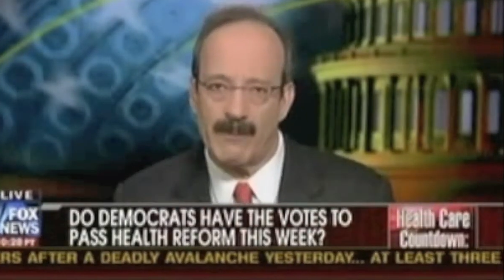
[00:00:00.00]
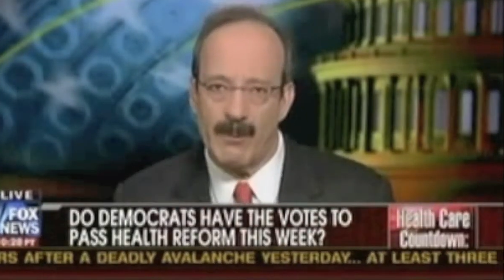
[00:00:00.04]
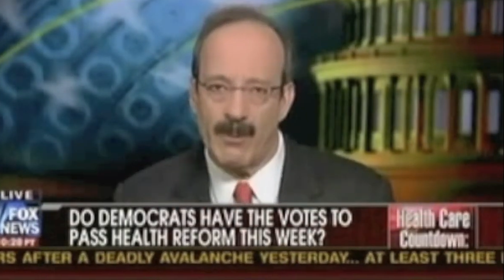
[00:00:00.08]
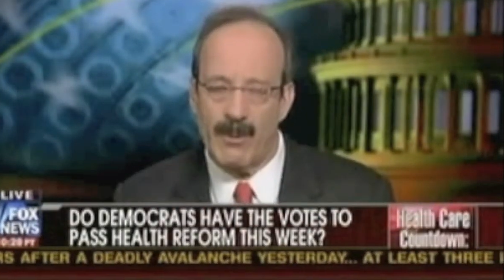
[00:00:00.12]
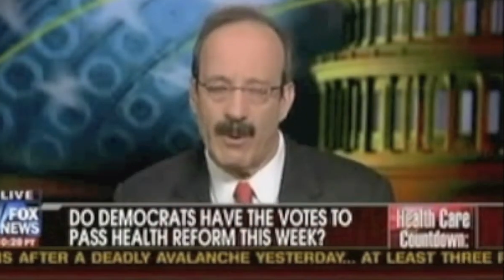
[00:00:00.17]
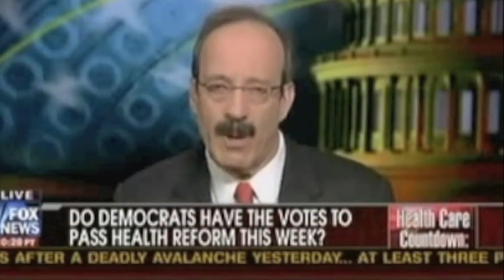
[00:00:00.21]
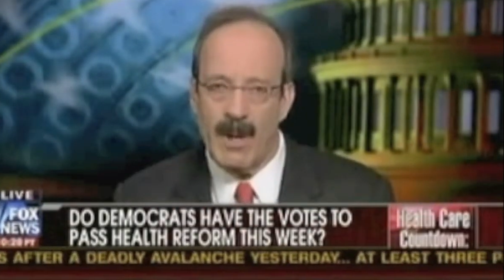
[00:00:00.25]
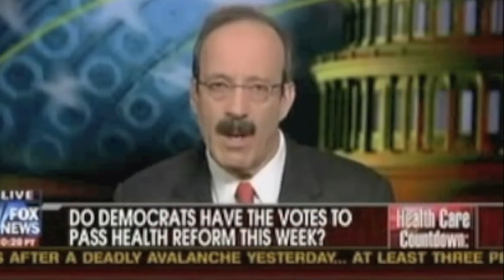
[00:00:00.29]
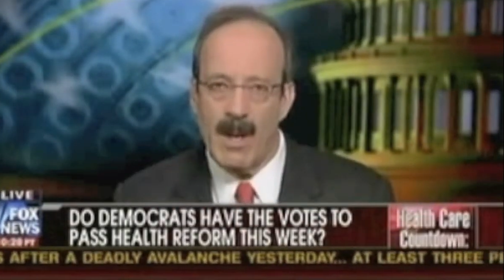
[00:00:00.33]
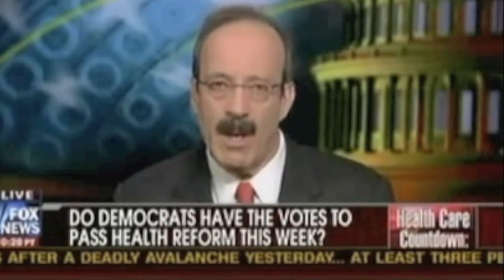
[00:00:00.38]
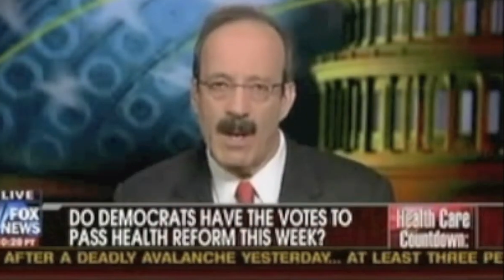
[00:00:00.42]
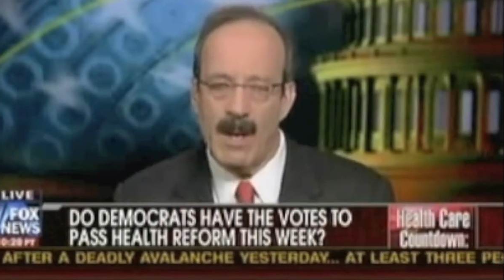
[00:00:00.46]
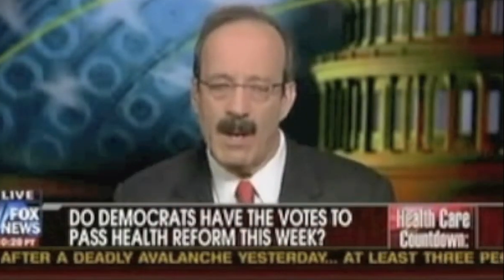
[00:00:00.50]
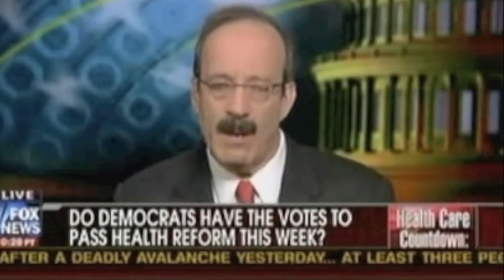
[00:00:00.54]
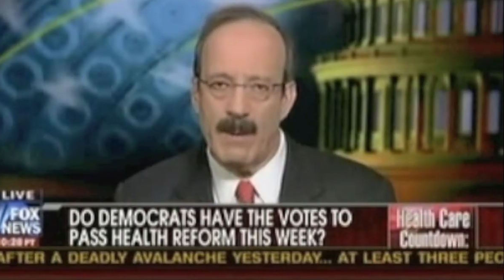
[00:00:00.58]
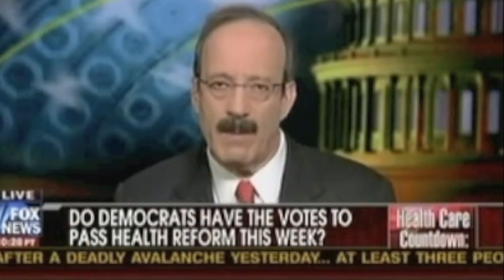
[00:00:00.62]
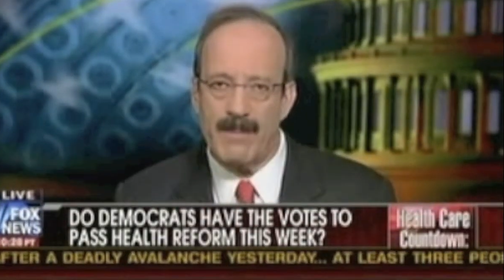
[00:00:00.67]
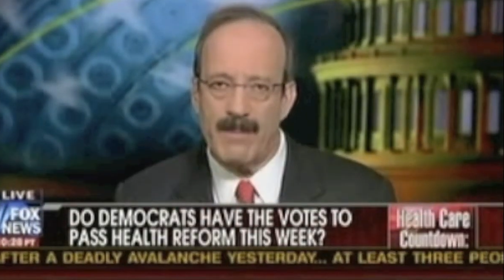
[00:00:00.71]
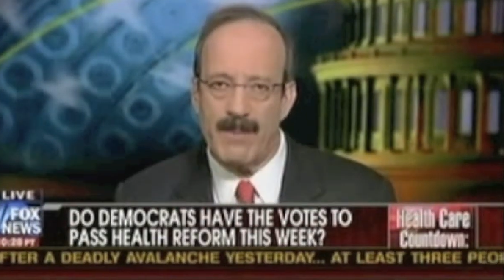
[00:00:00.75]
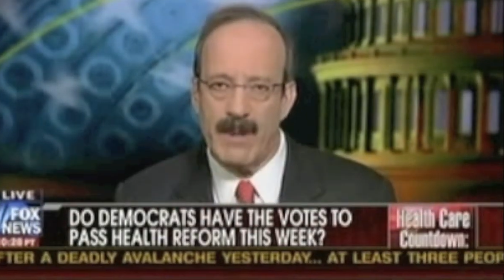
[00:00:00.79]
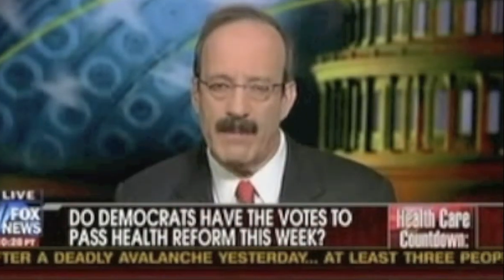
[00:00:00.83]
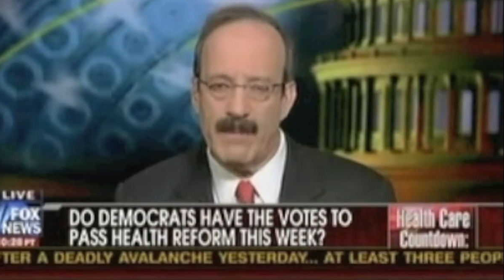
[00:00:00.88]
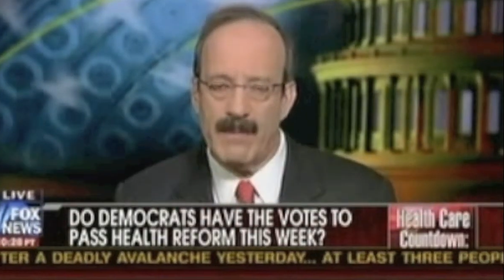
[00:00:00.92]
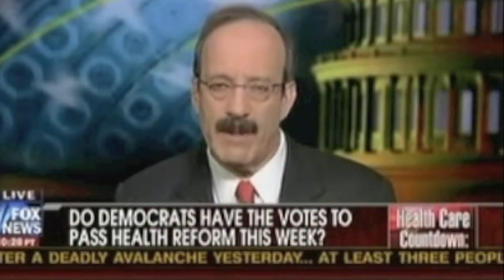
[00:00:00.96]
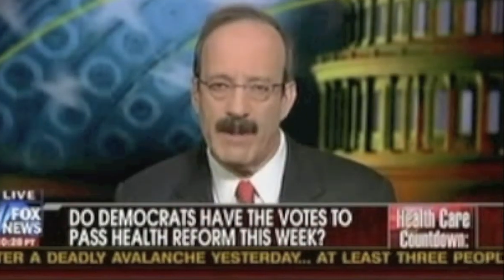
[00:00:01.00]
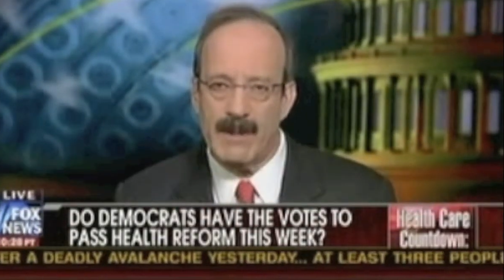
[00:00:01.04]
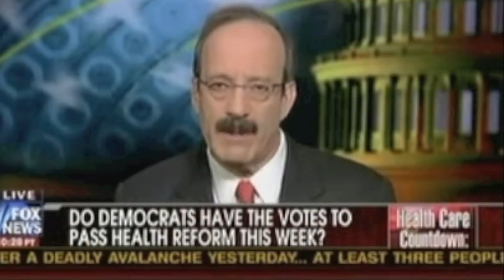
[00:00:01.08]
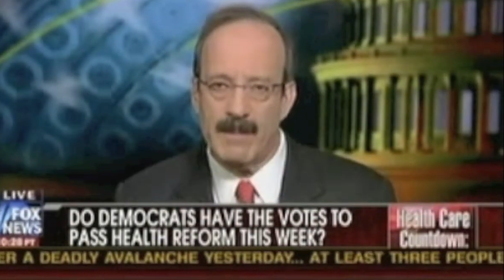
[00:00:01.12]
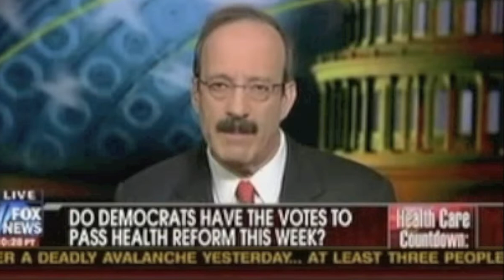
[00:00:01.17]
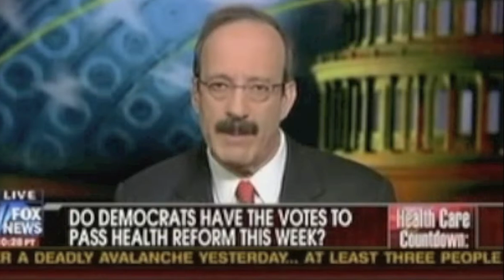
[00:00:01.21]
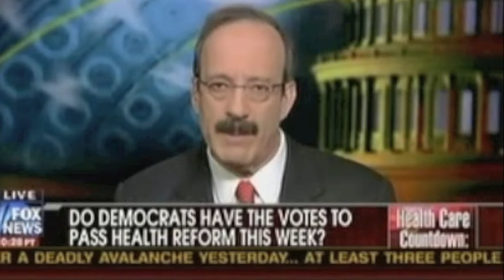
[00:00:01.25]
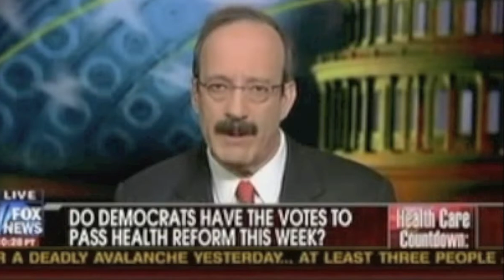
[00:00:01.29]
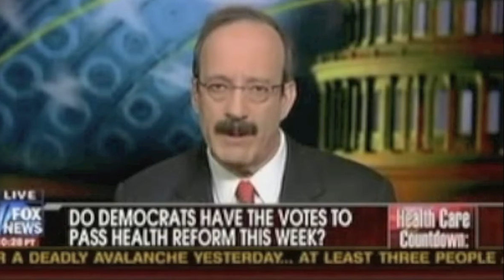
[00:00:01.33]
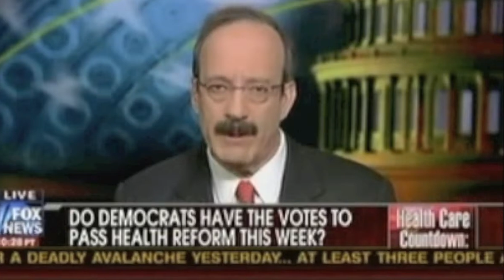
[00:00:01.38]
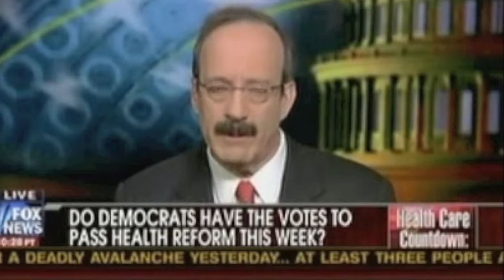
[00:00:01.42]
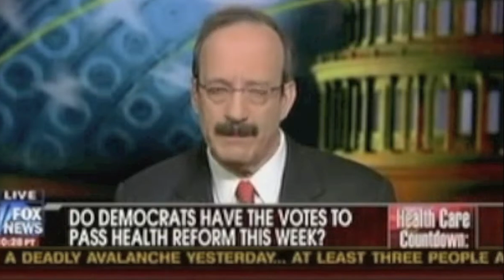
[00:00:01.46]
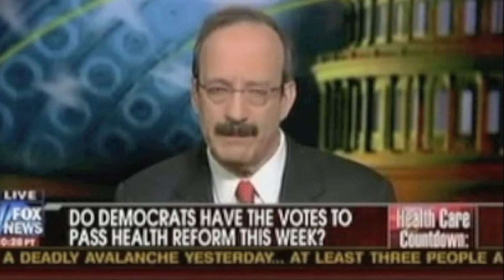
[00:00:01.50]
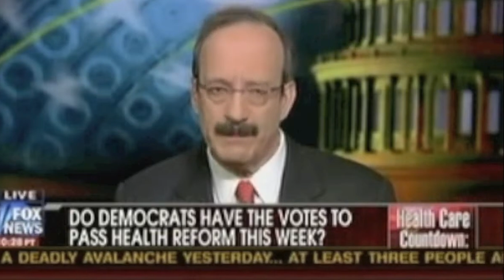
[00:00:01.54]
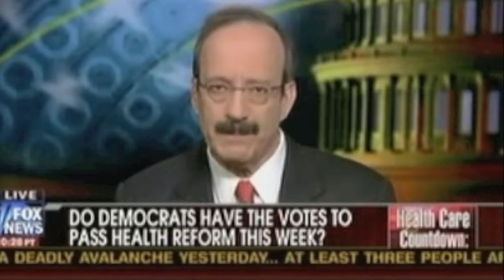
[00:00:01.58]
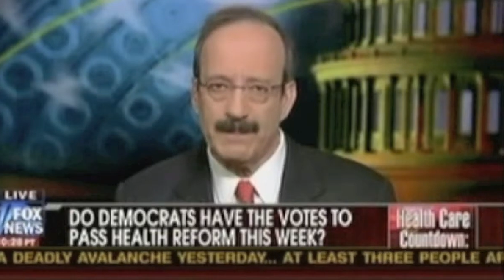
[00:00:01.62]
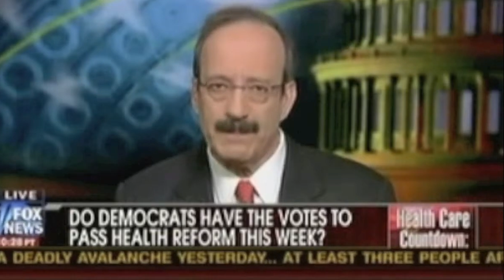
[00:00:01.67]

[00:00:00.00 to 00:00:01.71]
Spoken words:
for the previous bill.